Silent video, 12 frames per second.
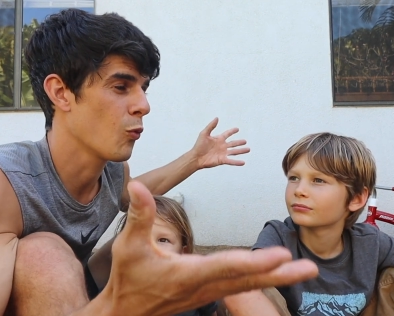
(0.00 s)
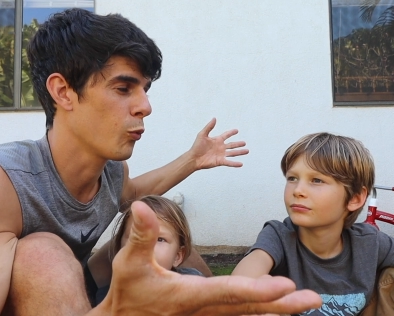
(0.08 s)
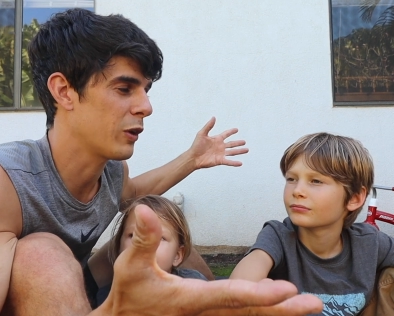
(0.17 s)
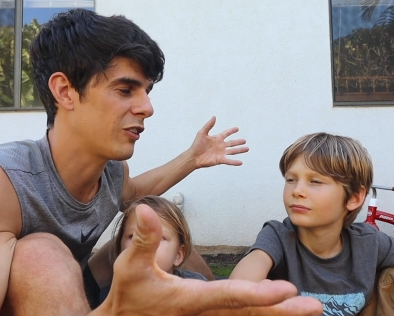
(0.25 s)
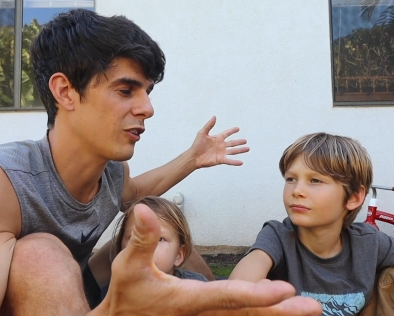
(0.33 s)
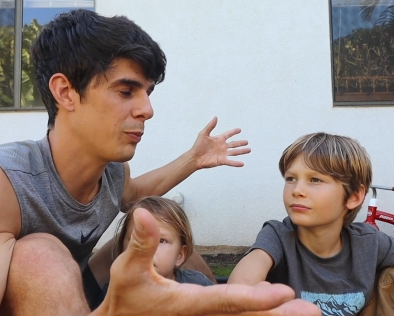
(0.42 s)

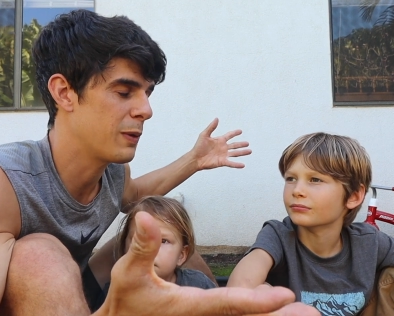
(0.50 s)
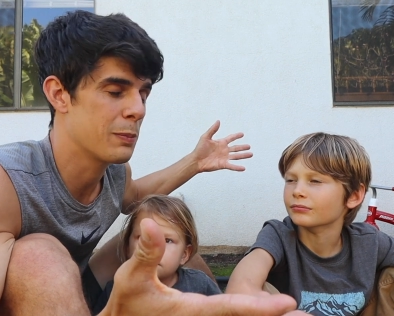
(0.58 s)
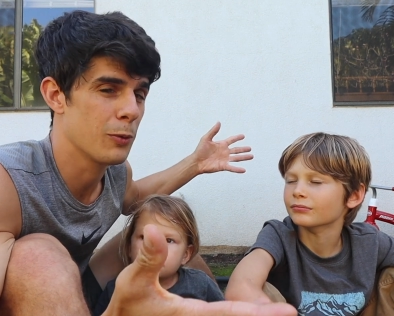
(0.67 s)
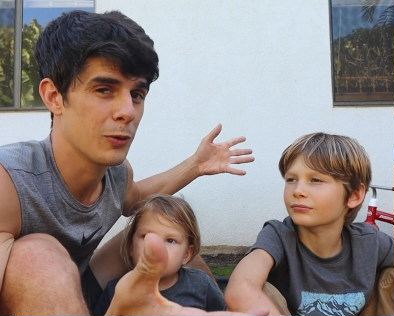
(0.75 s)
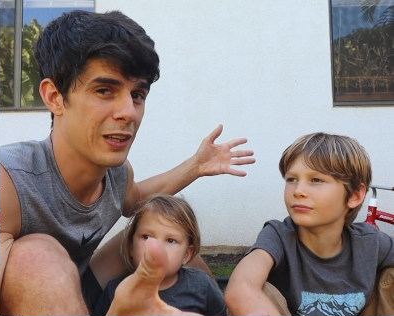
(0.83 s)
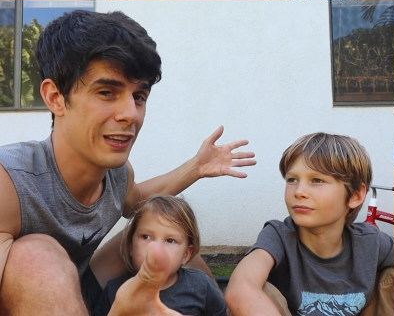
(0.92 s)
Speaker 1: richest
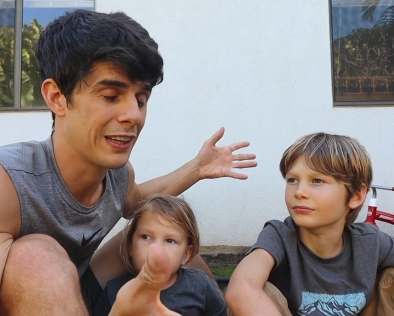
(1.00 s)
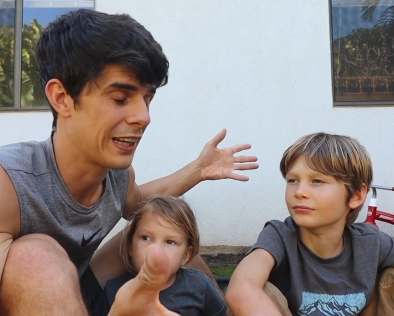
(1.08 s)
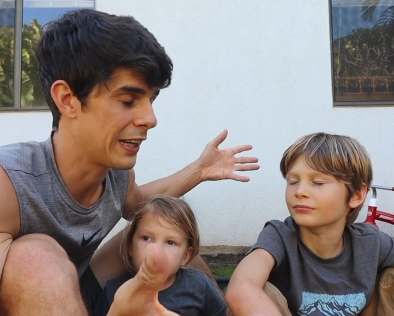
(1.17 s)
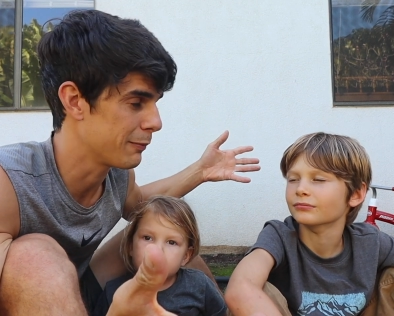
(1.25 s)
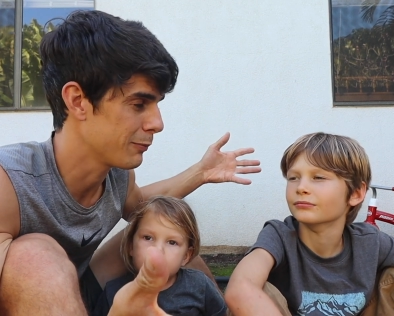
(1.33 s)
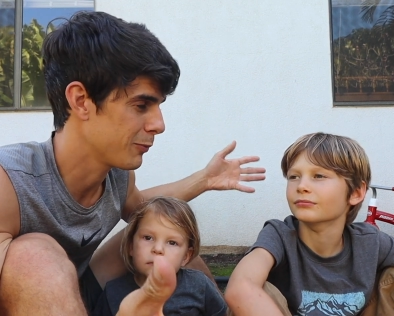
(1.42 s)
people in the
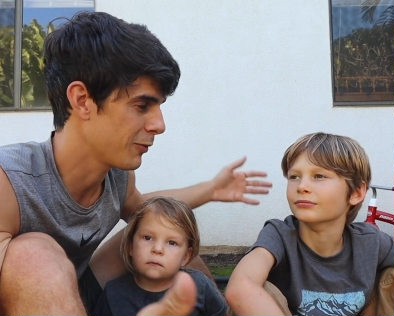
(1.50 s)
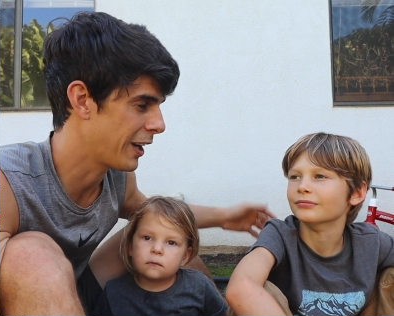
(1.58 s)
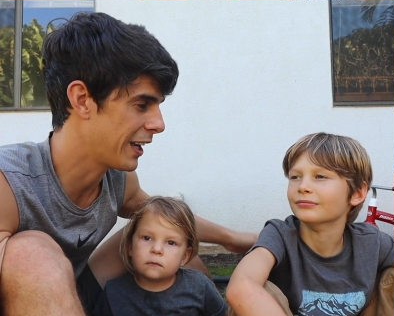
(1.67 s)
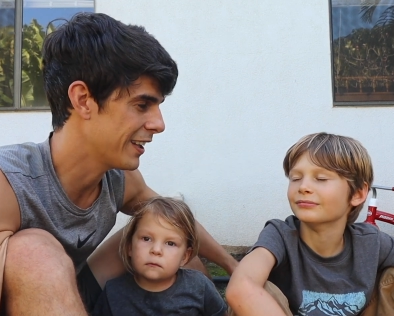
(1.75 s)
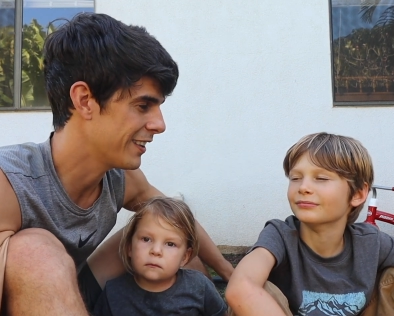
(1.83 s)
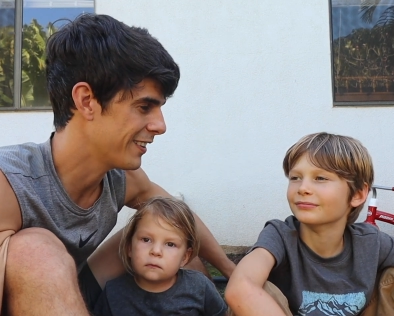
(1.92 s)
game,
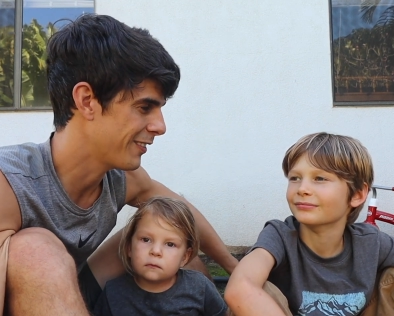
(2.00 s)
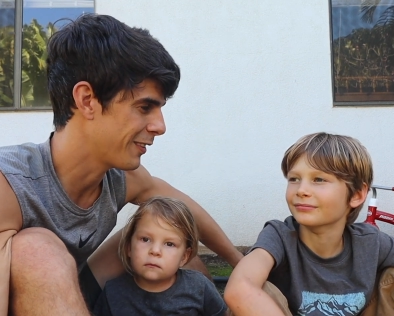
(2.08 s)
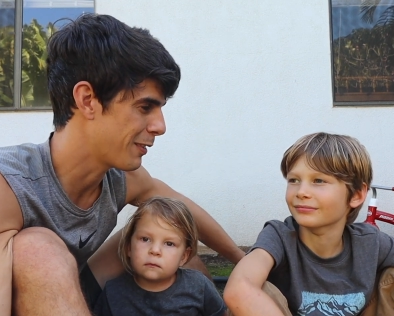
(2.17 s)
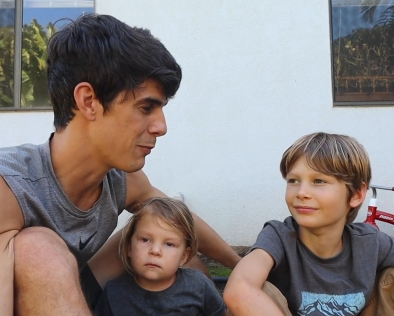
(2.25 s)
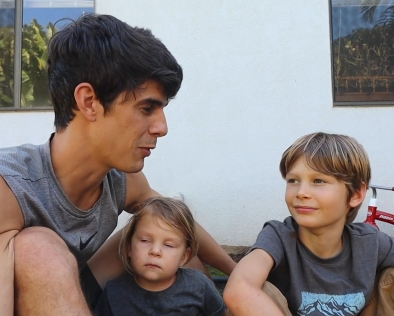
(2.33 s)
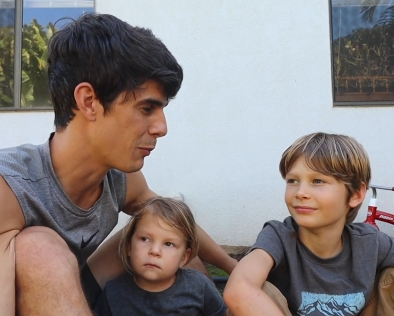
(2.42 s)
right?
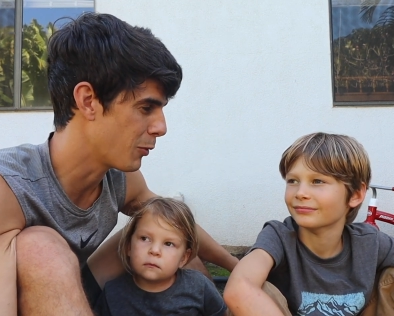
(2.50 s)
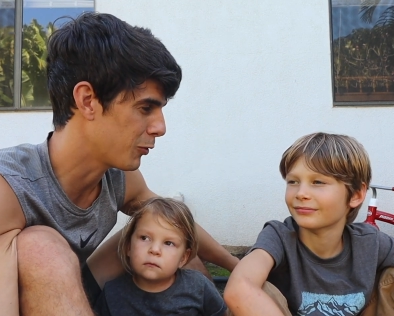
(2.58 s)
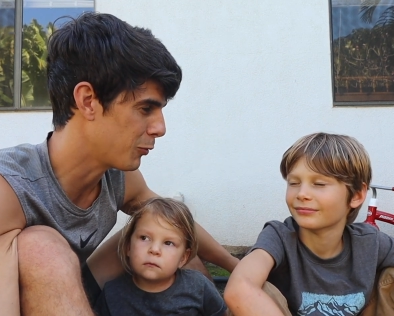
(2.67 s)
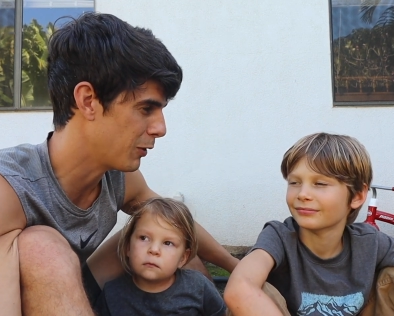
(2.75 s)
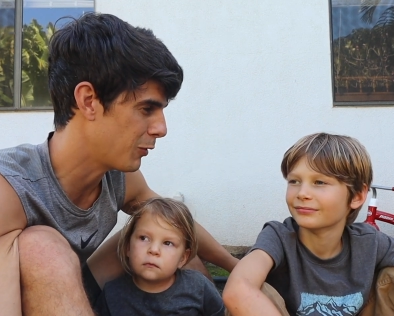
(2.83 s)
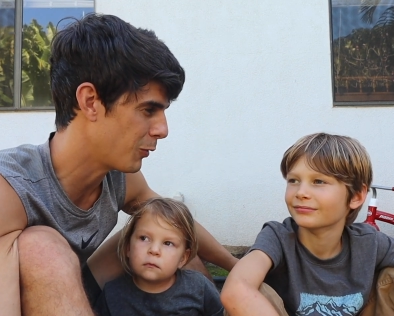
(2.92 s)
With the
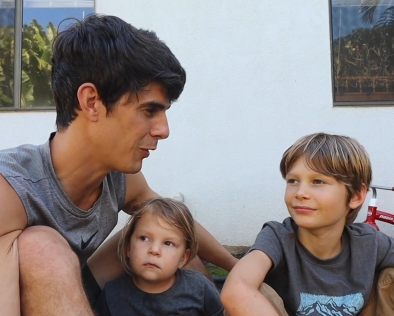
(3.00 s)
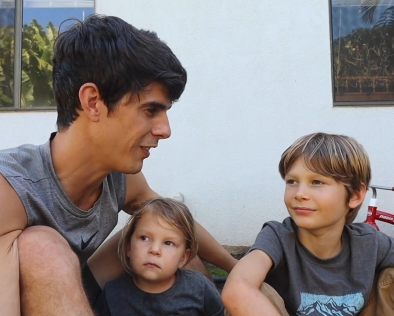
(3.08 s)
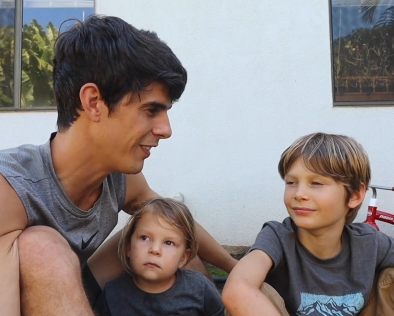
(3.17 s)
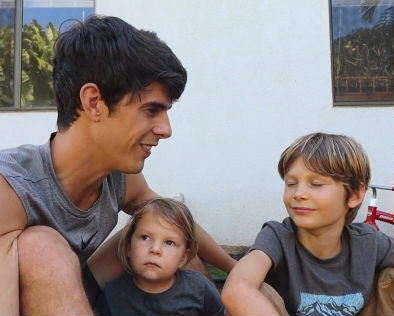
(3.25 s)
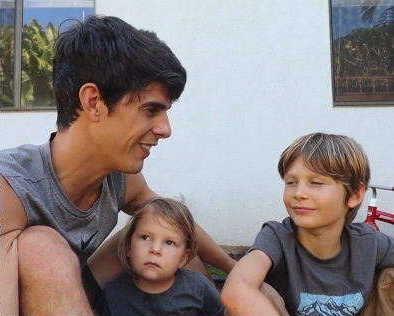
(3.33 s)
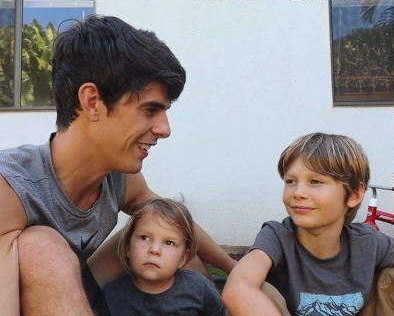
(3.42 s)
most
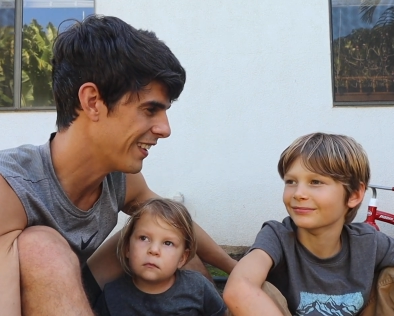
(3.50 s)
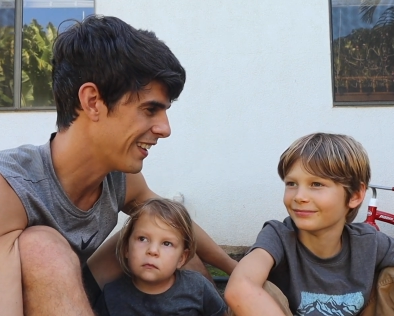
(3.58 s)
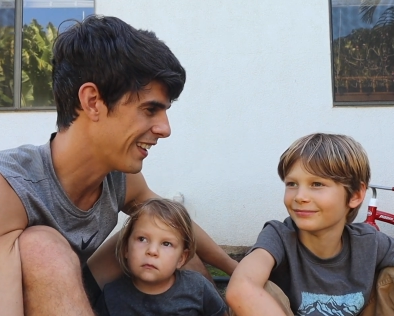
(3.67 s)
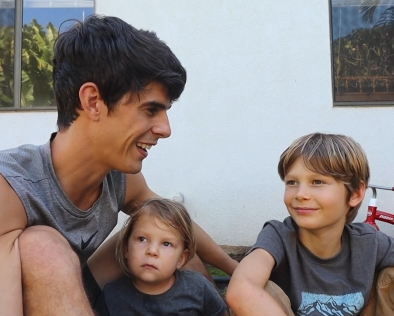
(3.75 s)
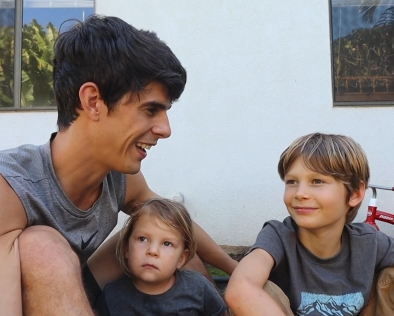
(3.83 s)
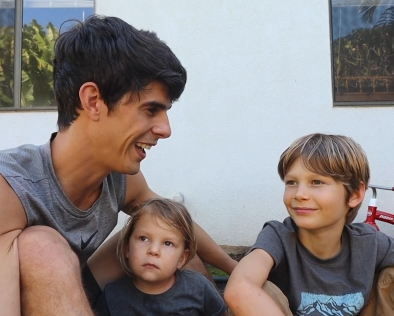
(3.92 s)
resources.
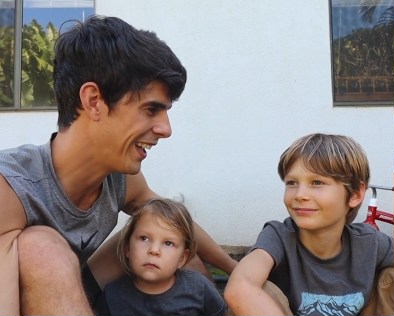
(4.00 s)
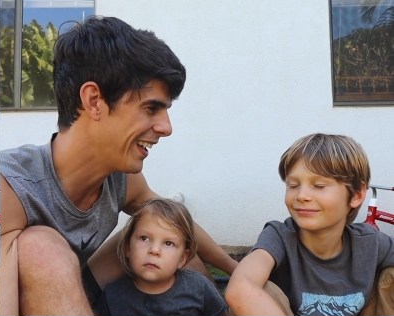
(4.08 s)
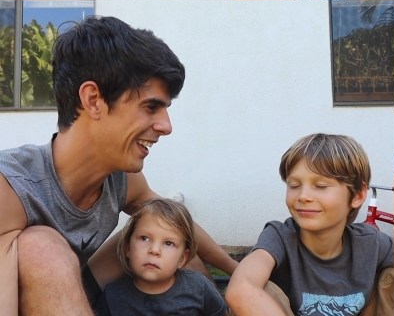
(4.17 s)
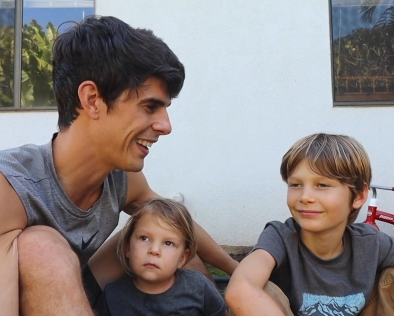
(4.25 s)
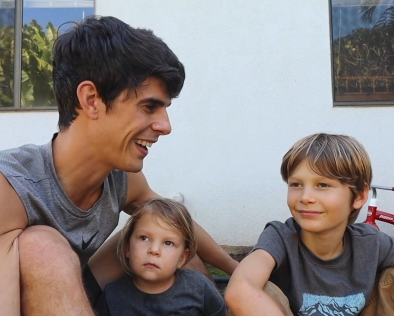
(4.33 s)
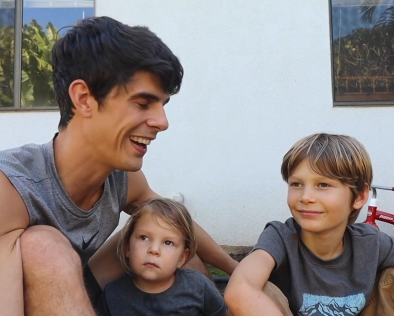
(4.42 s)
Uh huh.
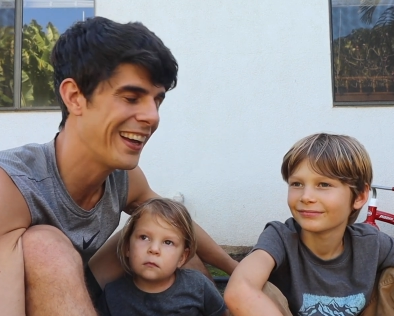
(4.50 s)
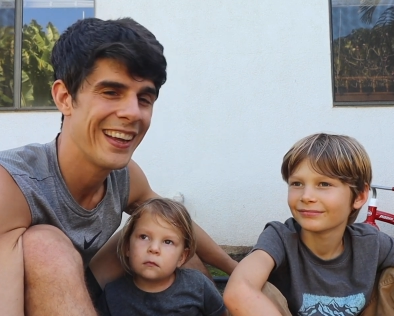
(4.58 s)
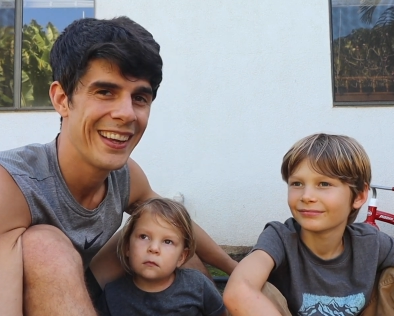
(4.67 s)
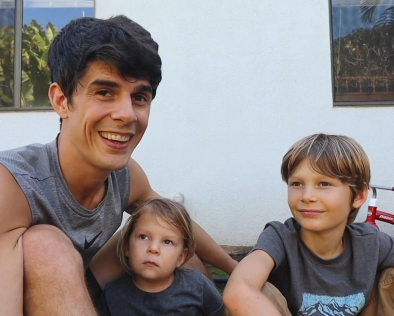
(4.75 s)
Yeah.